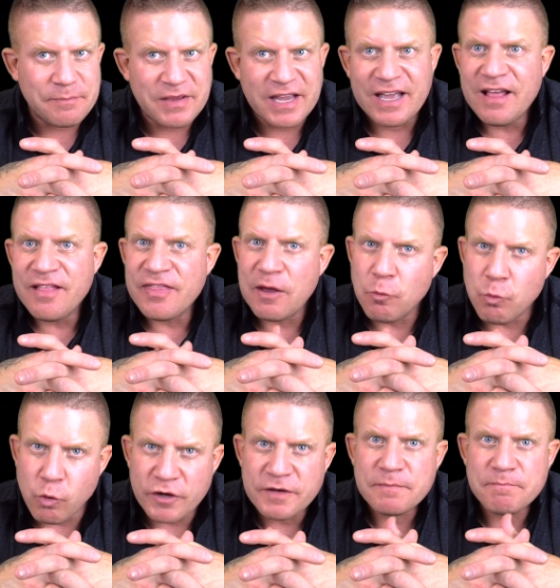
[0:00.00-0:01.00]
me that
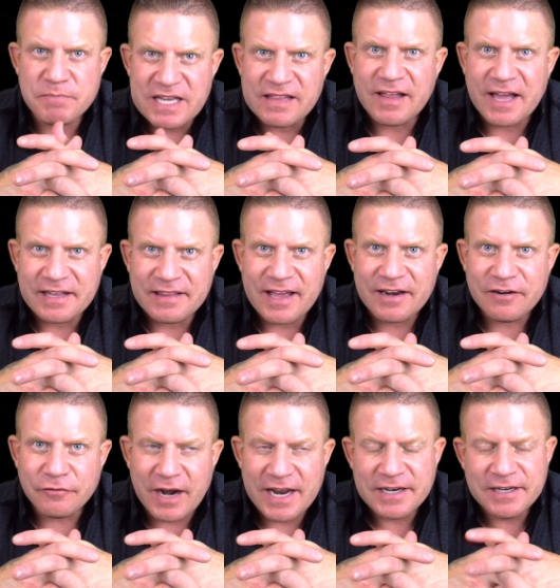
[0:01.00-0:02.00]
wouldn't be like that,
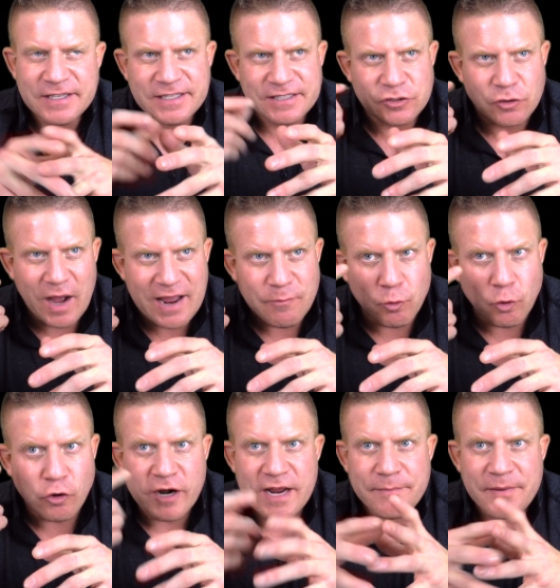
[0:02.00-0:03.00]
right? So I
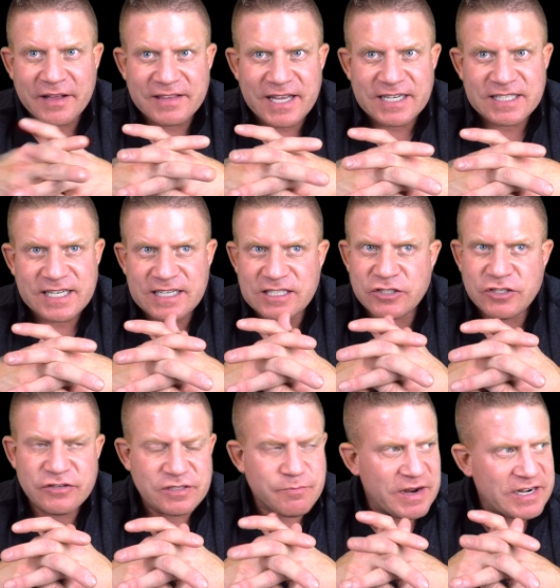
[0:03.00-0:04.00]
worry about that. It's like,
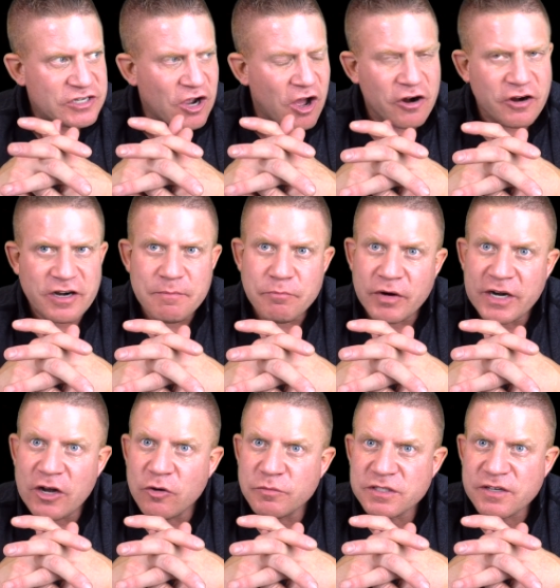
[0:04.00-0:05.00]
dude, is my daughter gonna
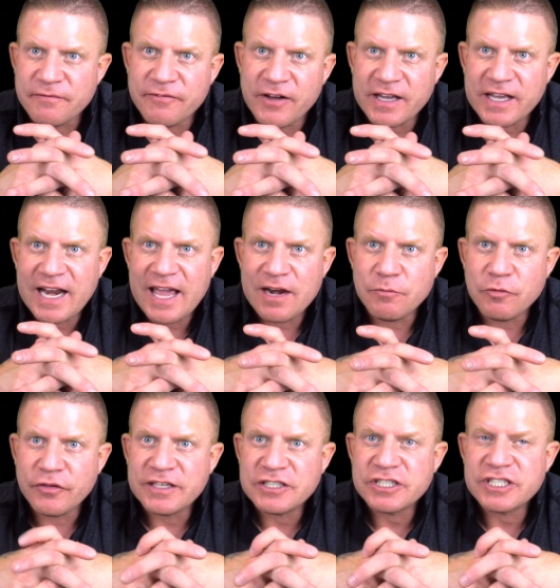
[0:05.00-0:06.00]
bring home some fucking animal
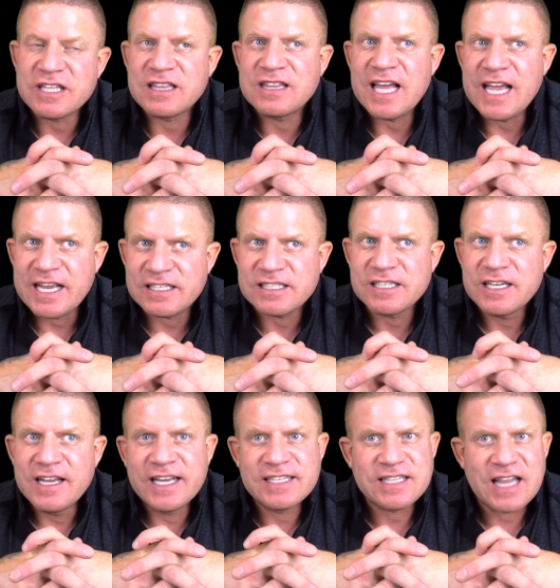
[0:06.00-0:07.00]
that she thinks
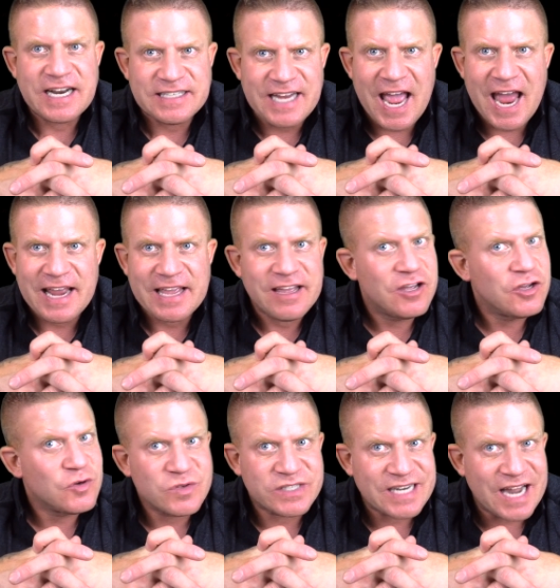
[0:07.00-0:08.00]
is like daddy,
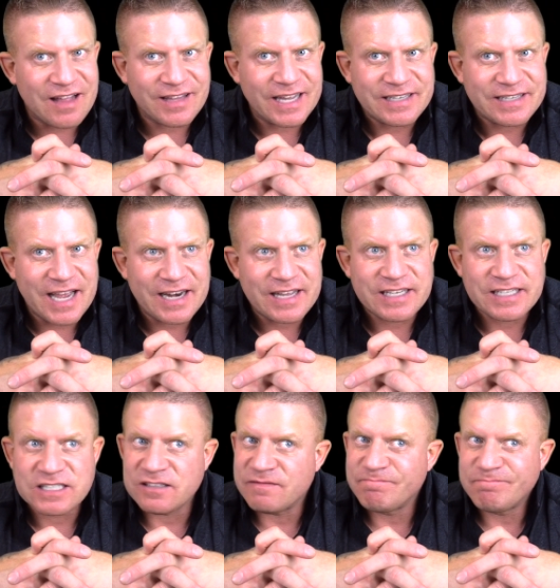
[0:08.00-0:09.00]
who's not like daddy,
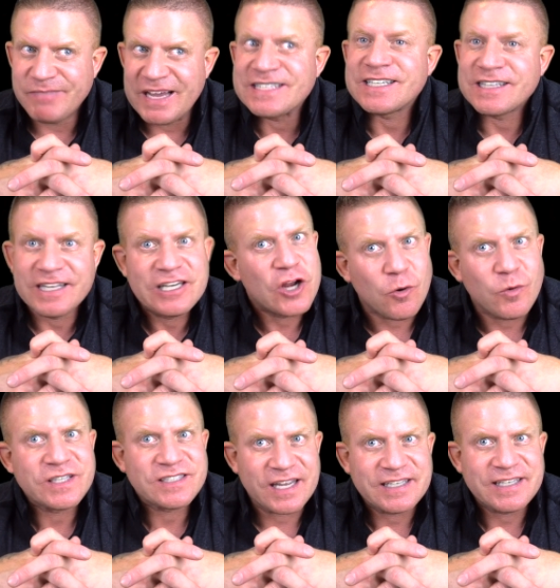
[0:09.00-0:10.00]
because basically no
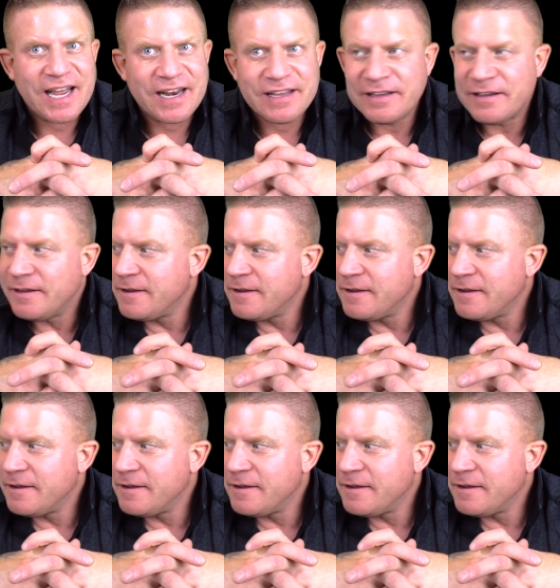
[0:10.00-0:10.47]
one's like daddy.